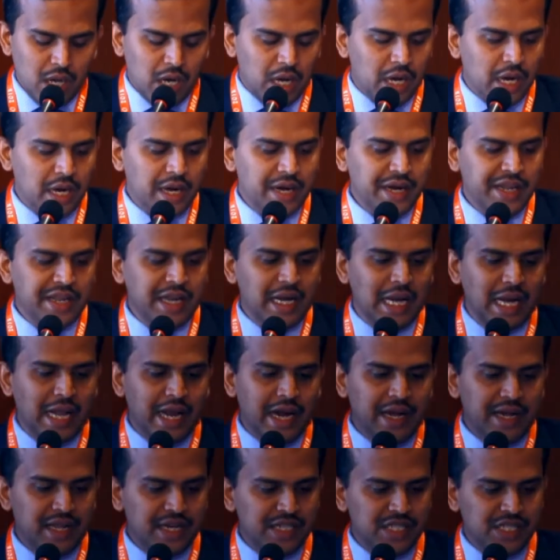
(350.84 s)
And in
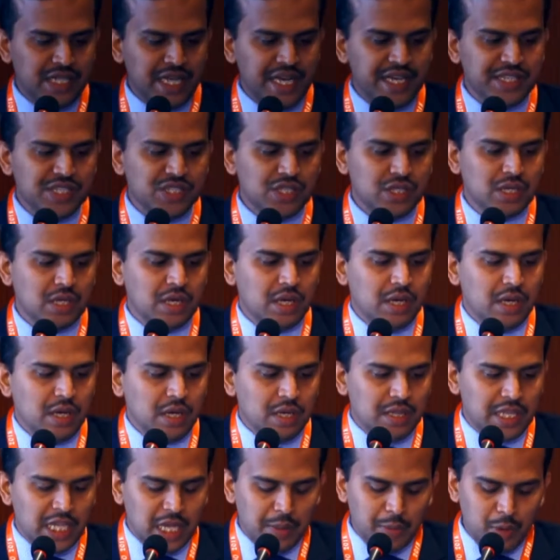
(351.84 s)
later stage,
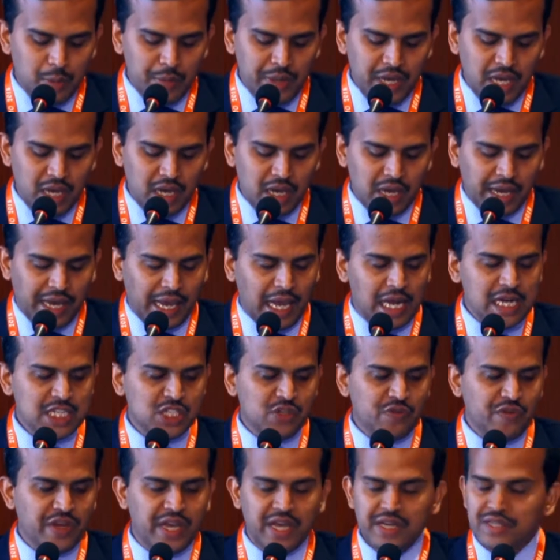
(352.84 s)
there may be a
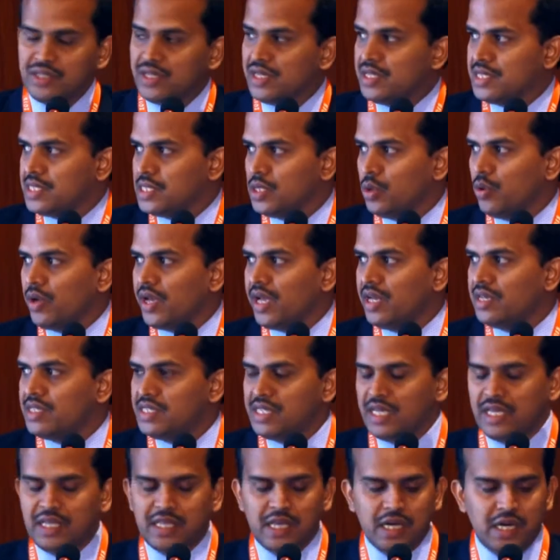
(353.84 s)
calcification. So you can
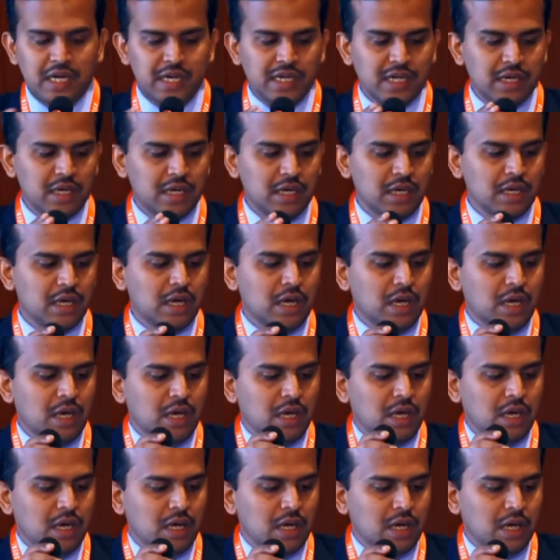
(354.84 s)
see that
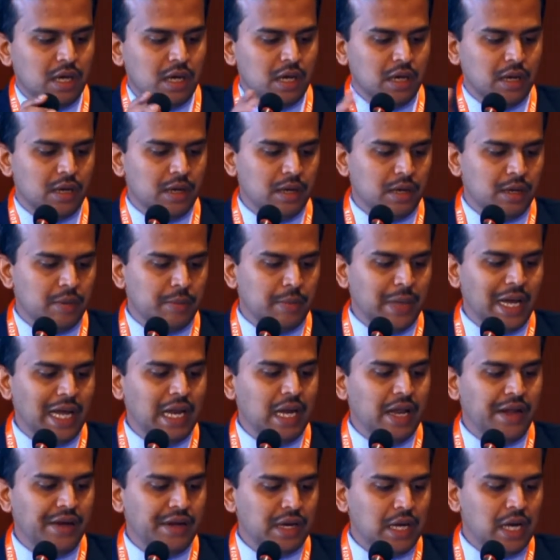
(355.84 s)

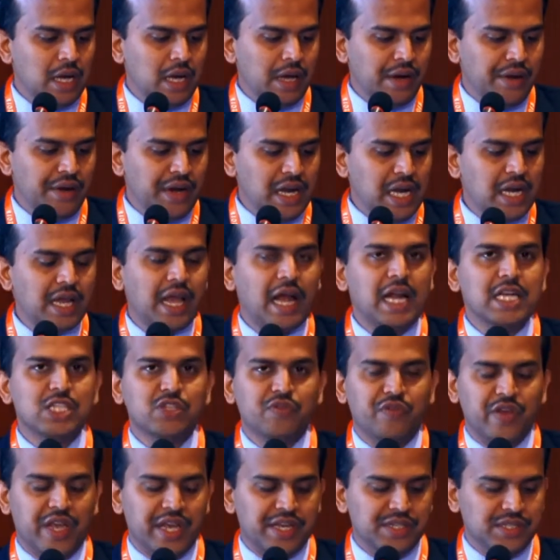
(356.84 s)
bilateral adrenal
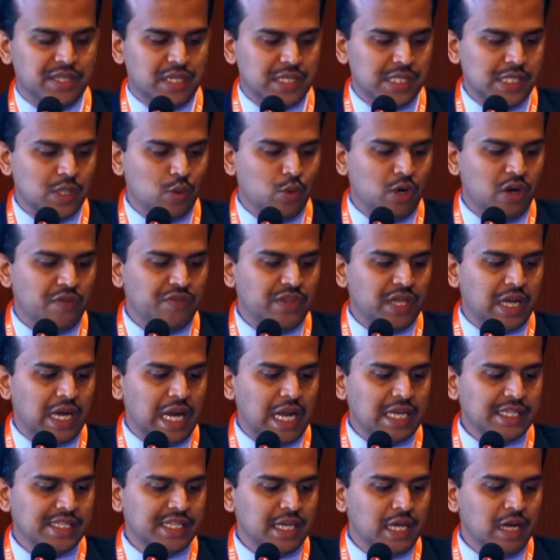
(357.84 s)
calcification. So one of the
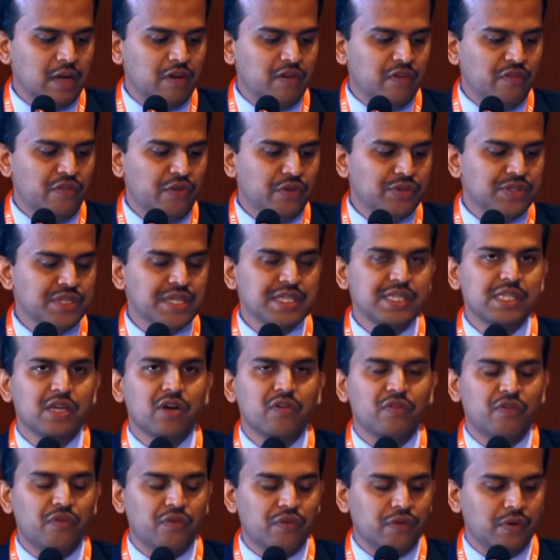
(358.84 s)
classical features
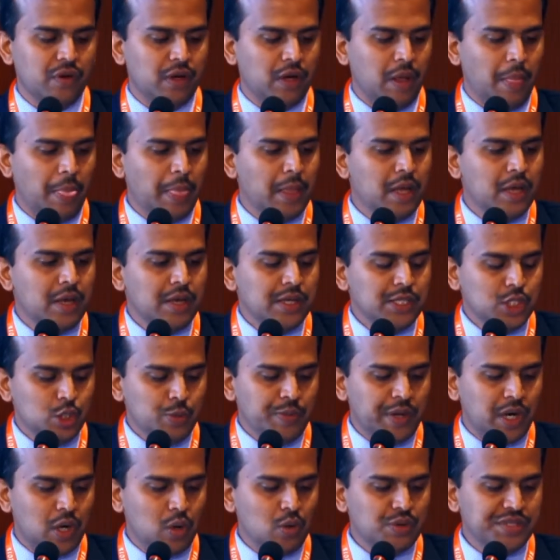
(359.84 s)
of
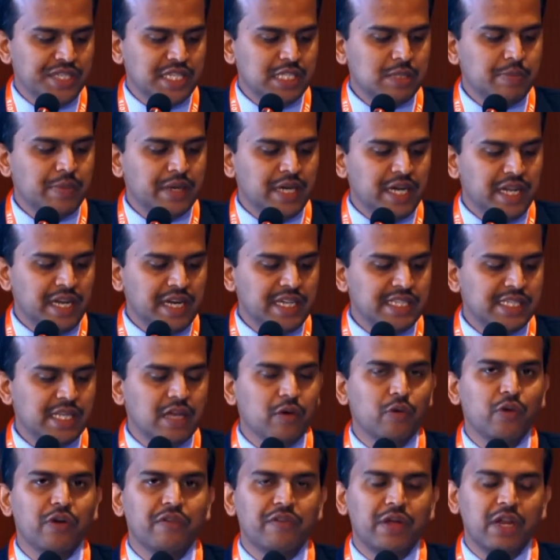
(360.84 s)
tuberculosis, but it is
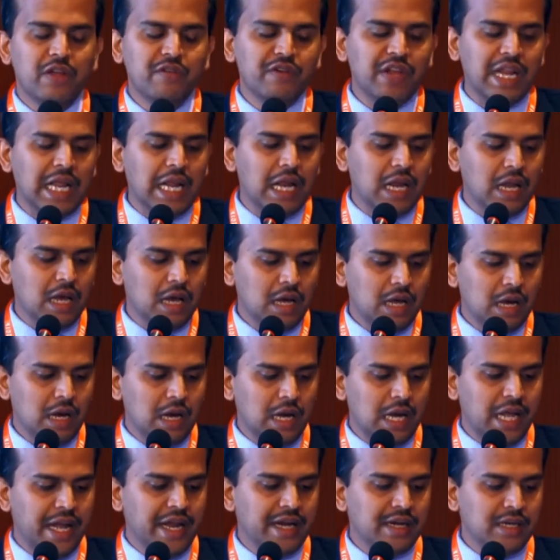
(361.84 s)
a very, very
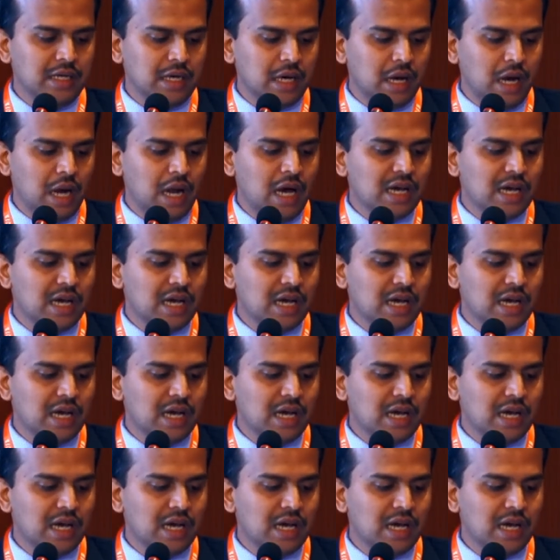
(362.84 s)
late or